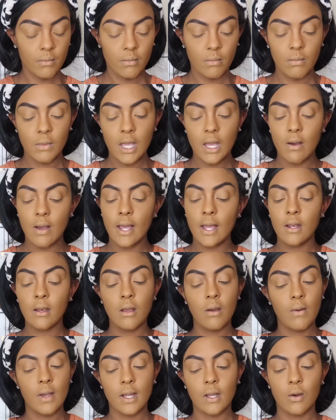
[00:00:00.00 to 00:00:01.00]
now I
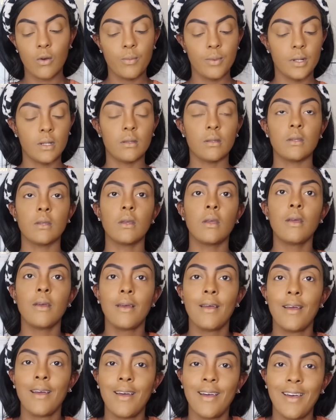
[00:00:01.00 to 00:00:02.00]
know I can open this thing.
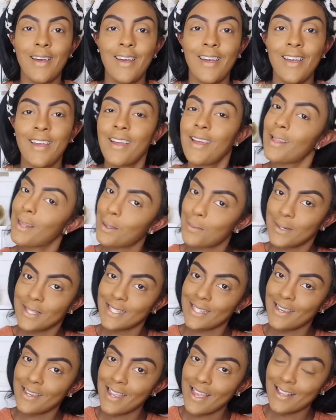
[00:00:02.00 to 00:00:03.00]
Let me
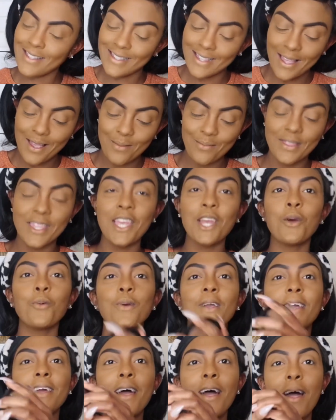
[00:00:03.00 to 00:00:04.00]
tell y'all something. There
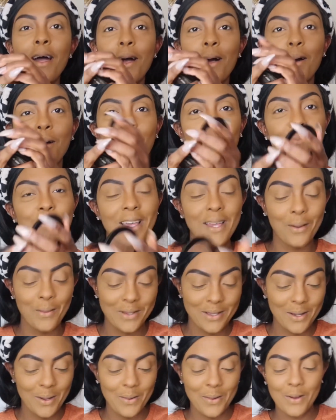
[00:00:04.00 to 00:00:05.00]
we go. I'm like,
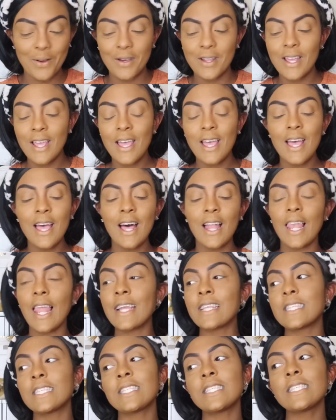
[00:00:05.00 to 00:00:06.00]
what's going on?
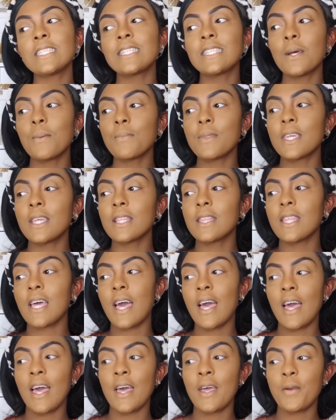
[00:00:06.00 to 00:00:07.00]
Like, this is something
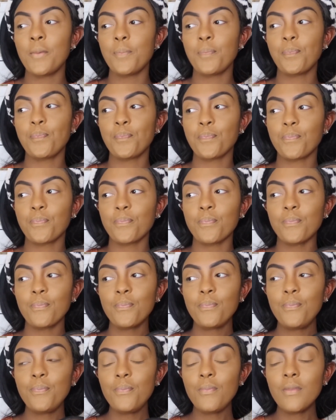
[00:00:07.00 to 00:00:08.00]
that
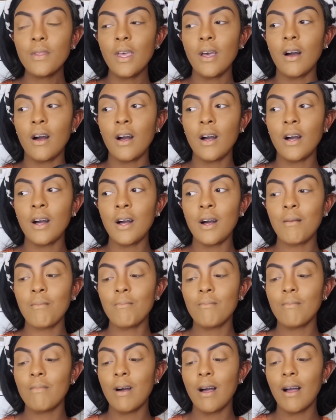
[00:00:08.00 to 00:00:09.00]

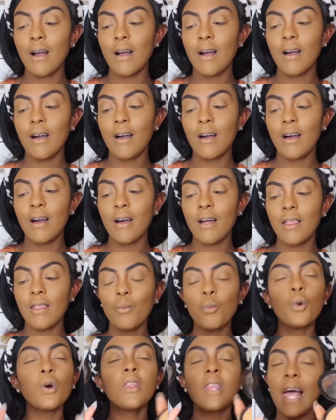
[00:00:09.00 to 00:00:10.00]

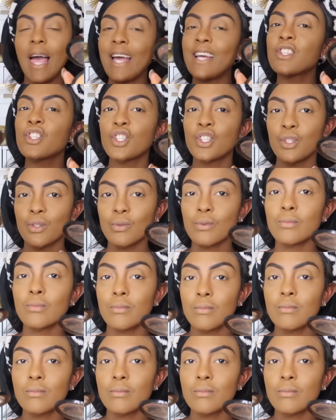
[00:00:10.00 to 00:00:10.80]
will last you,